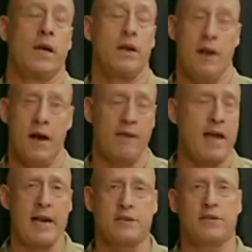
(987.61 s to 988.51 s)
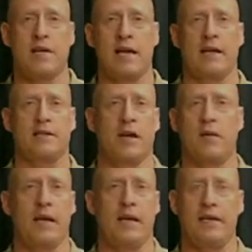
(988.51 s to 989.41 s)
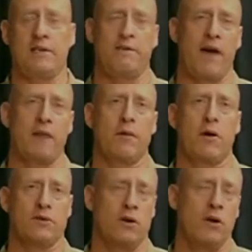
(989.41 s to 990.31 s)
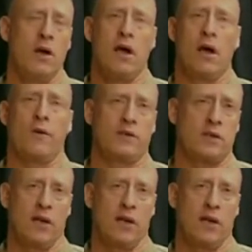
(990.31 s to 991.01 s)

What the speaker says: None of that is to say that it's going to be an easy fight in Mosul. We still